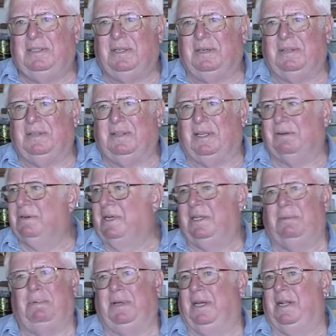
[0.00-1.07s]
So they're
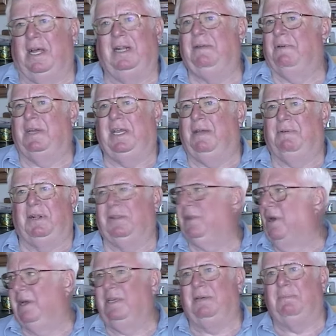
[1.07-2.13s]
on the plane. I never gave it a
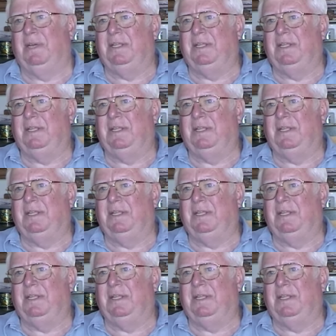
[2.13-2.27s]
thought.